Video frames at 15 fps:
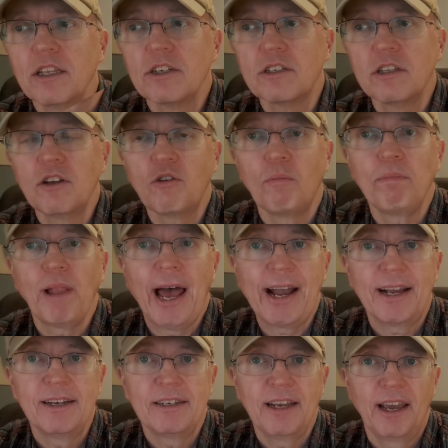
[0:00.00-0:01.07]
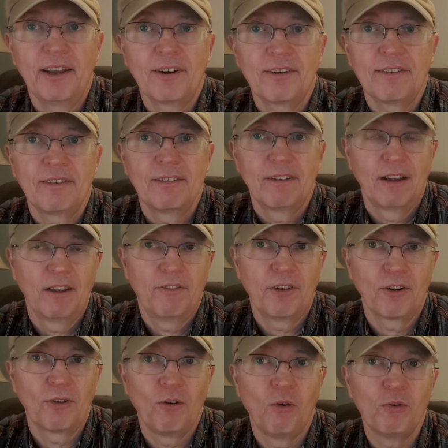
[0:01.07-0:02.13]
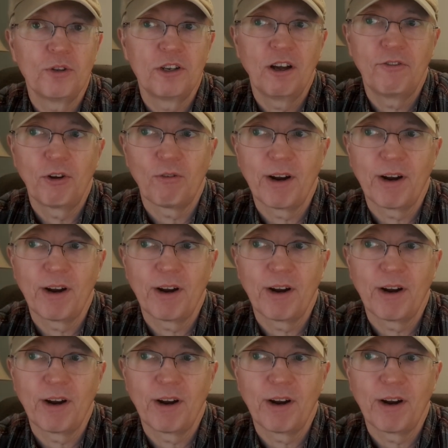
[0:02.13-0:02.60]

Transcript: This little black container, If you're old enough,